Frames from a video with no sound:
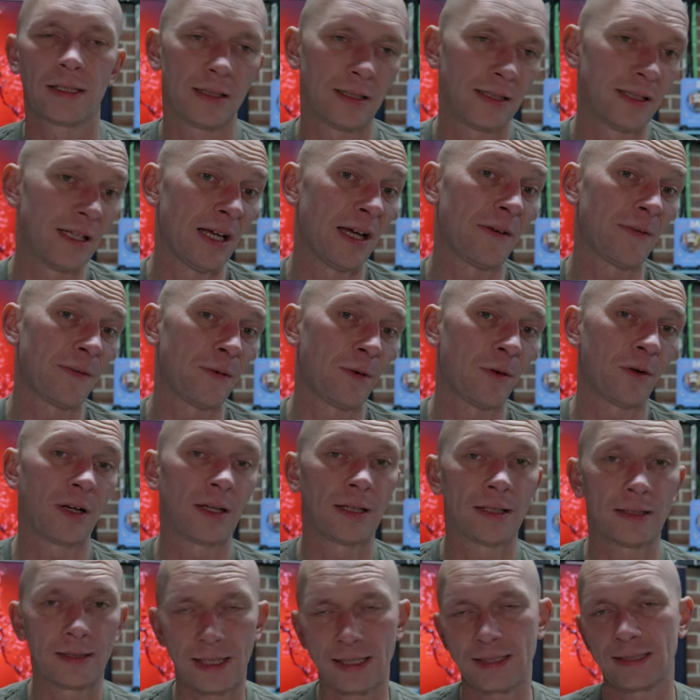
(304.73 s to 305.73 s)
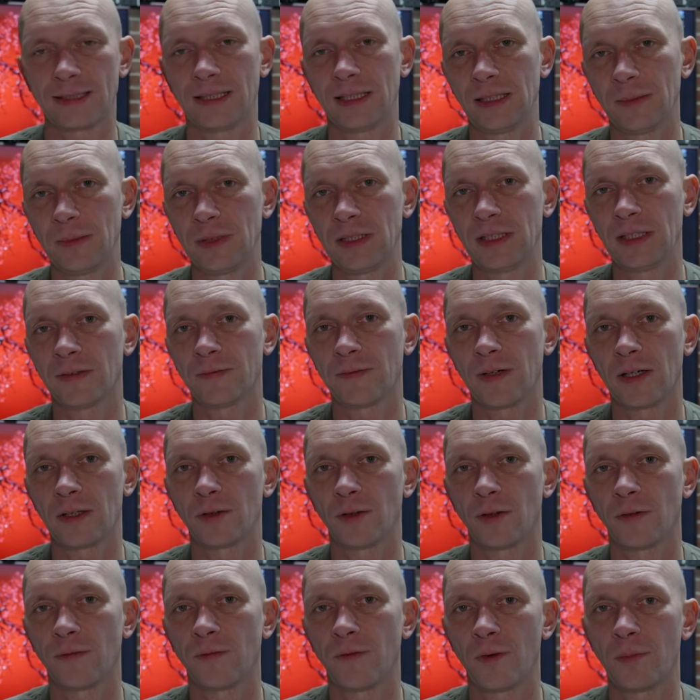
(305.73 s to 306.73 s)
Therefore, that's the limiting
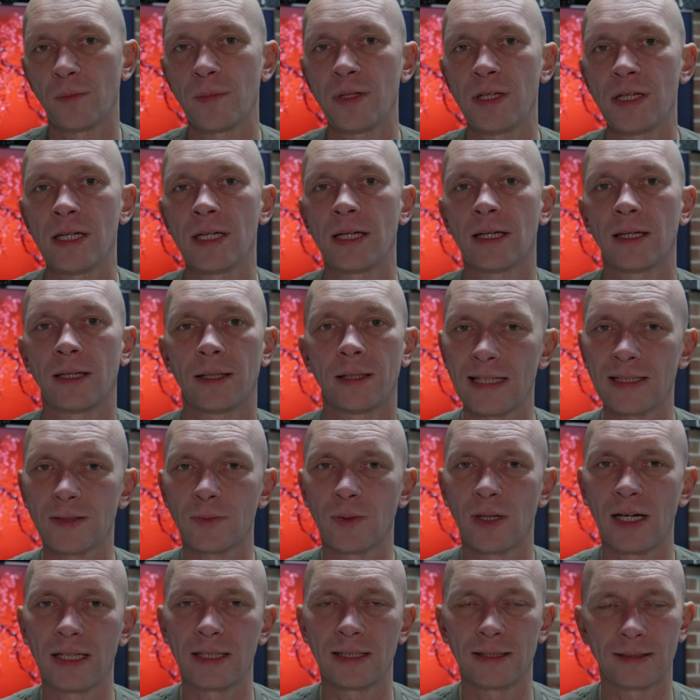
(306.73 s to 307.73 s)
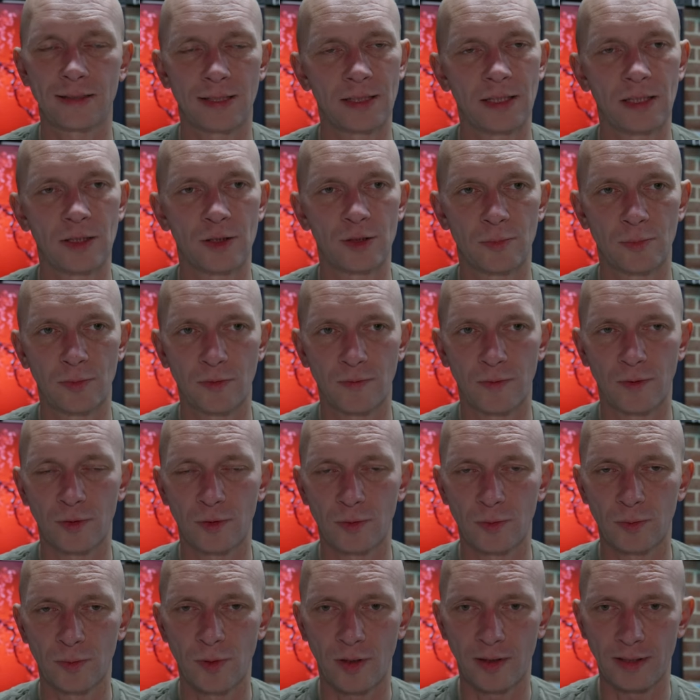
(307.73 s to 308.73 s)
factor for me. That's why I decided to move on
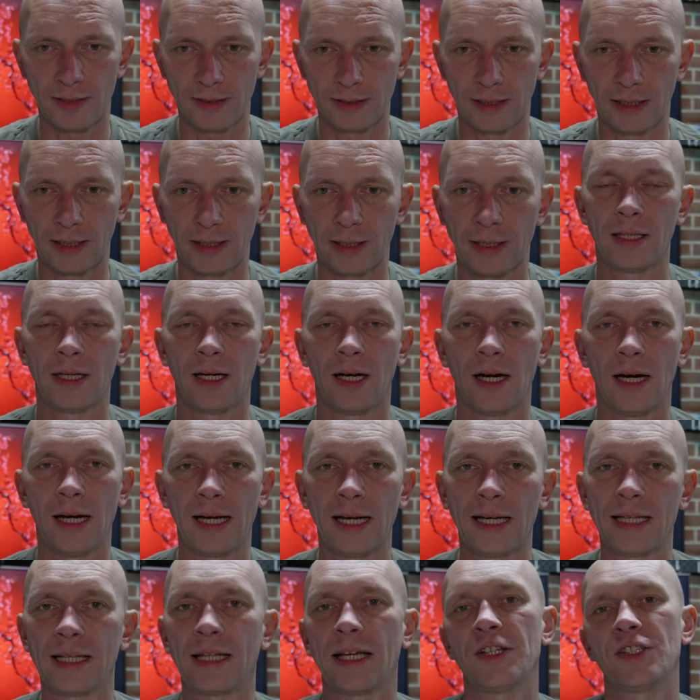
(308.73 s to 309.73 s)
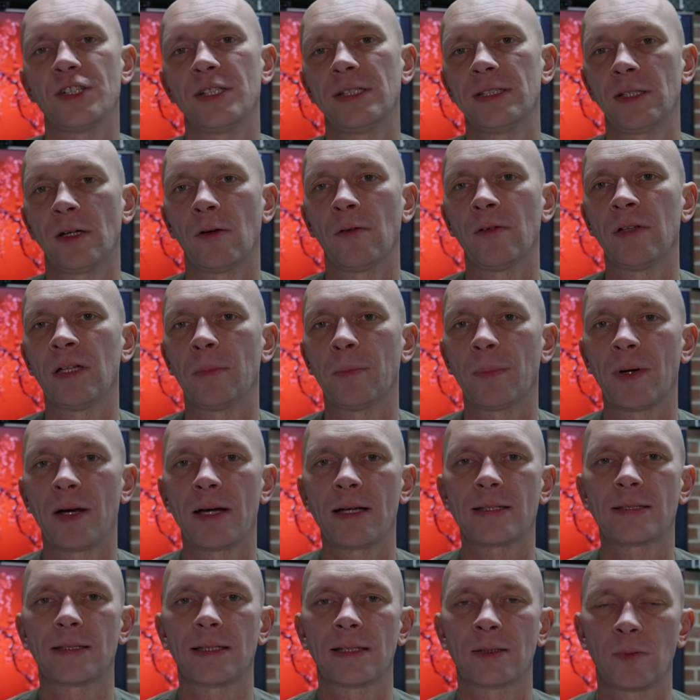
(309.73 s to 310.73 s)
to Walksnail. I had HD0 in the
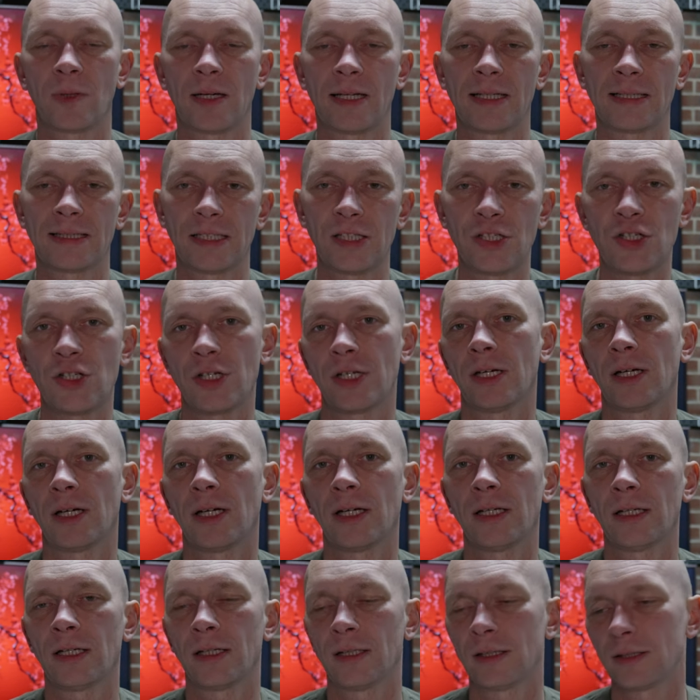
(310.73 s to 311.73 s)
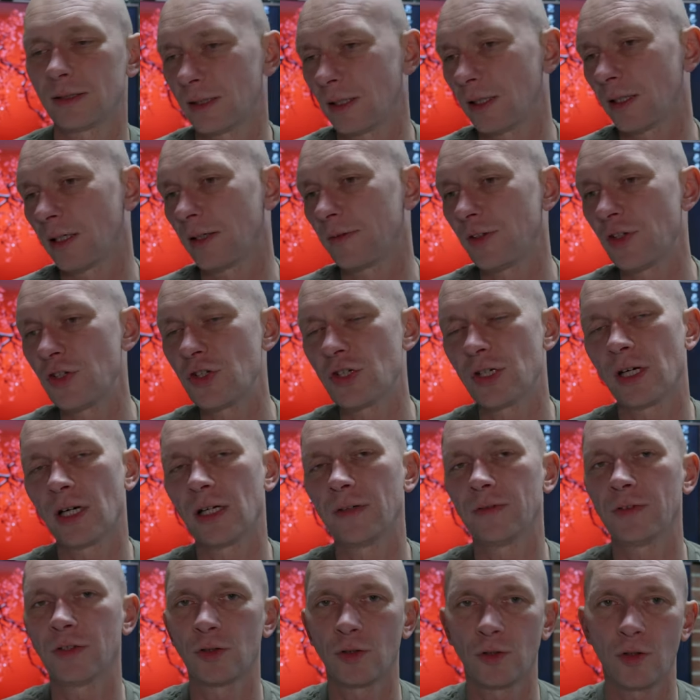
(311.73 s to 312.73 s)
past as well as DJI. I still have
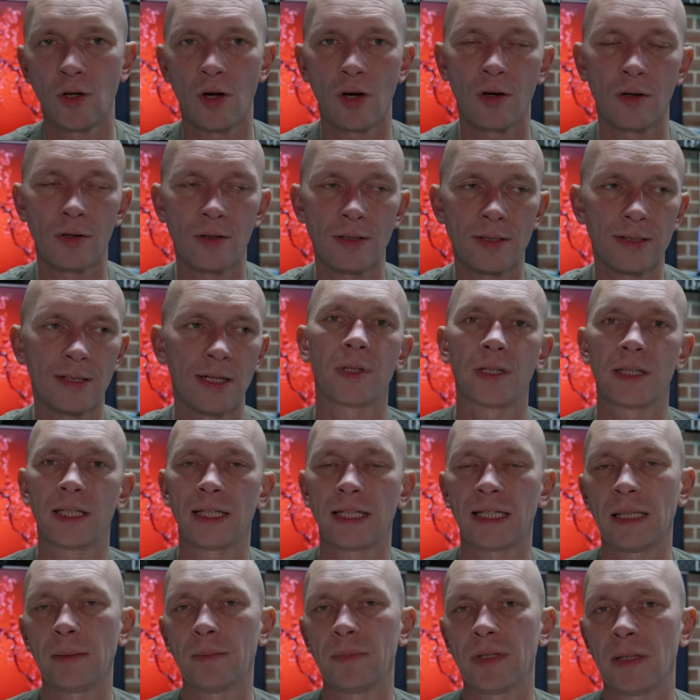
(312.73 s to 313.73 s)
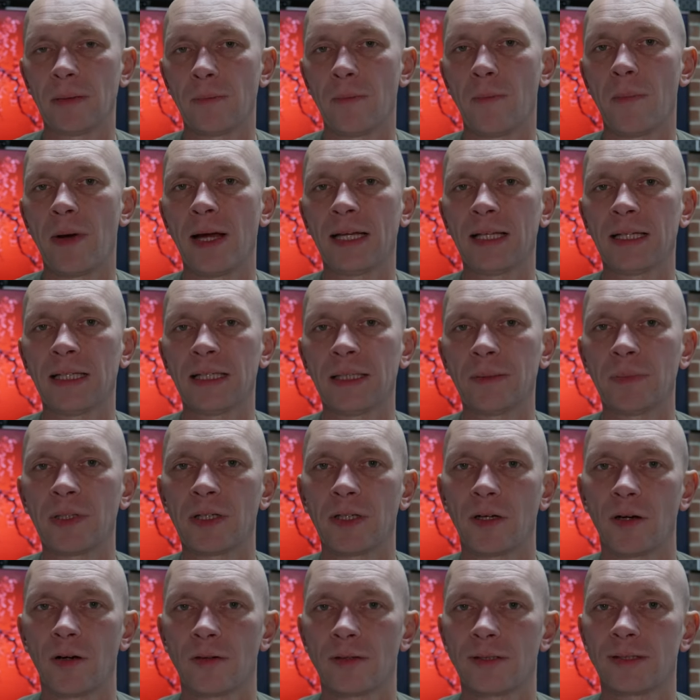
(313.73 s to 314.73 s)
DJI V2 goggles, but I keep them mainly
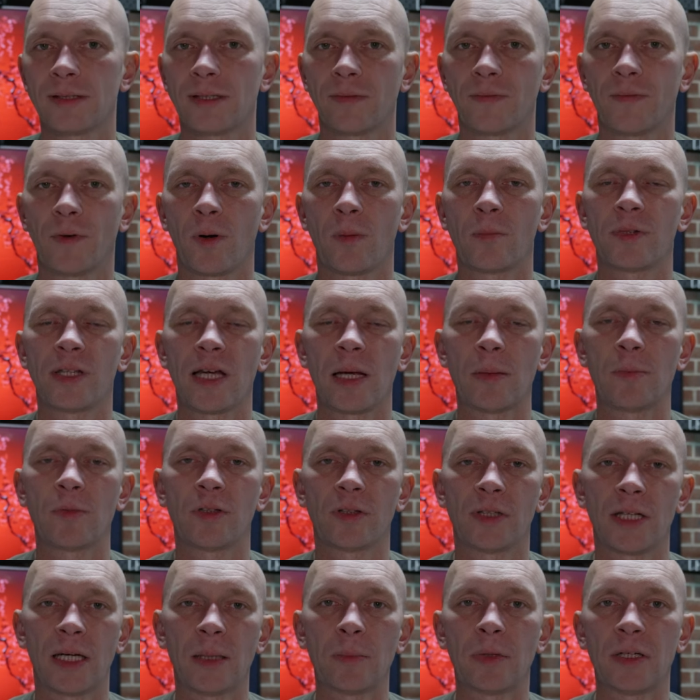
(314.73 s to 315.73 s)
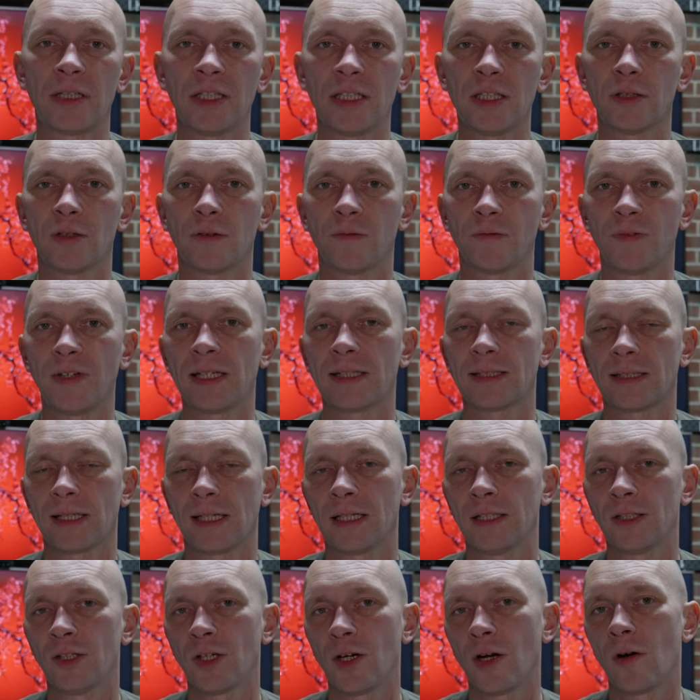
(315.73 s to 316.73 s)
because from time to time I need to fix
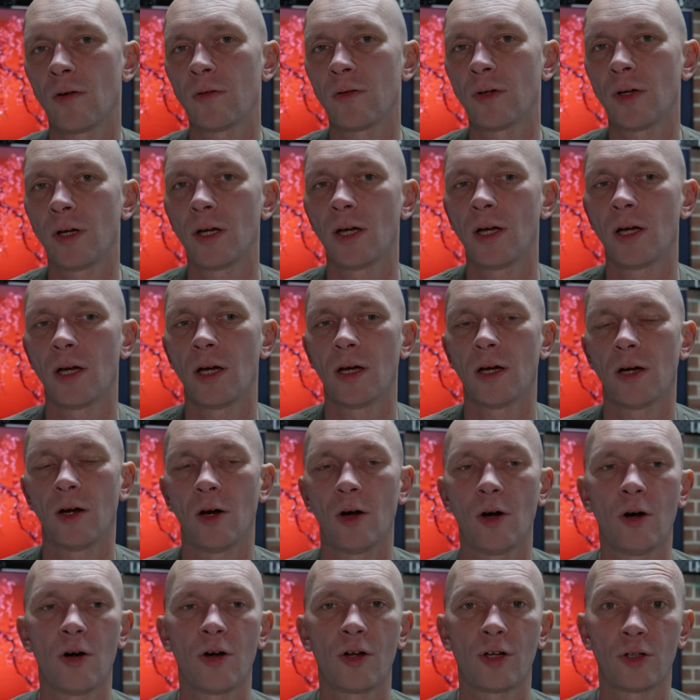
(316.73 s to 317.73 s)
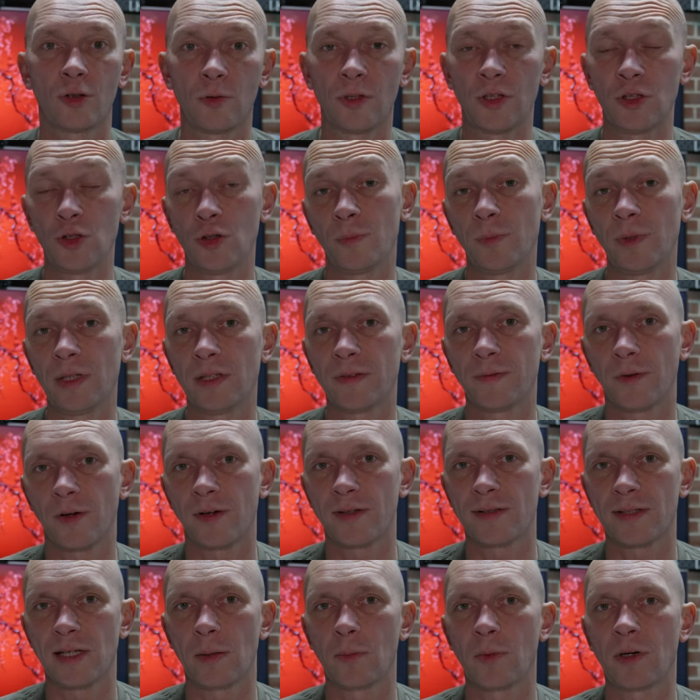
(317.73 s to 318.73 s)
a drone or do a new build for
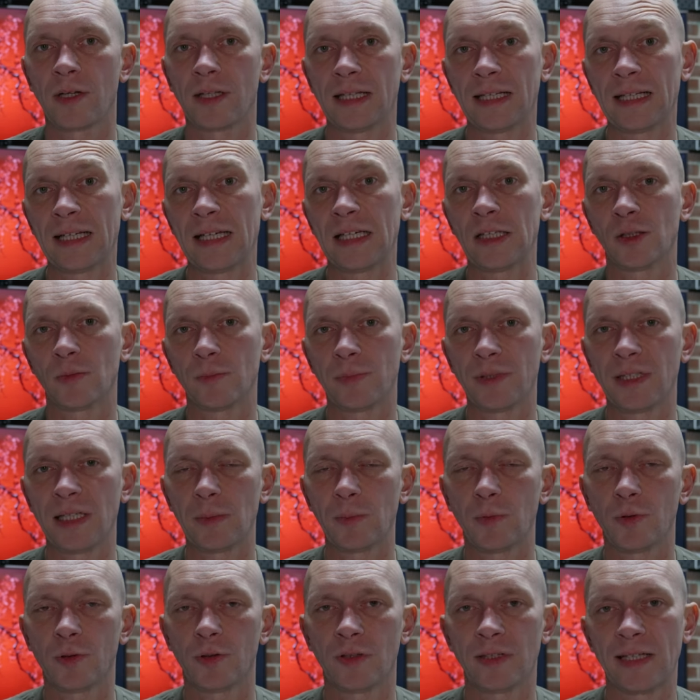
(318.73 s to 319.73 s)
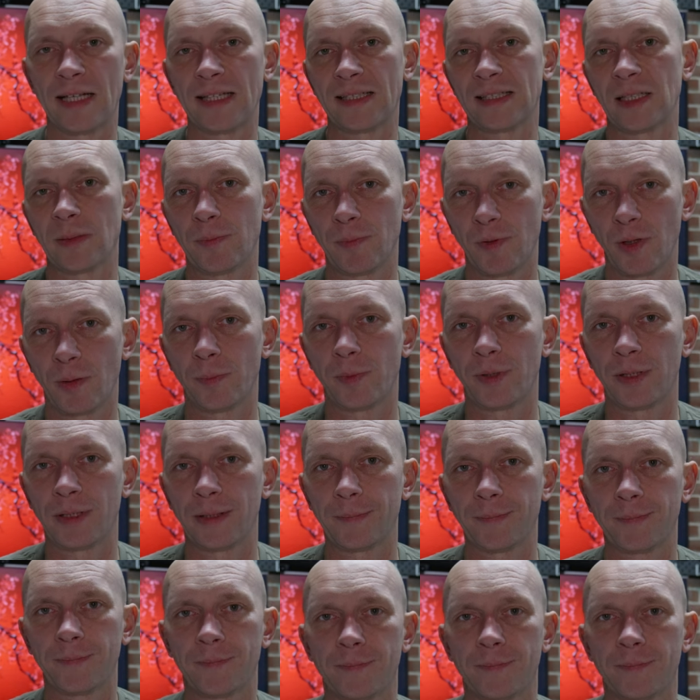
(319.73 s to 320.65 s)
someone and I need to be able to test it properly.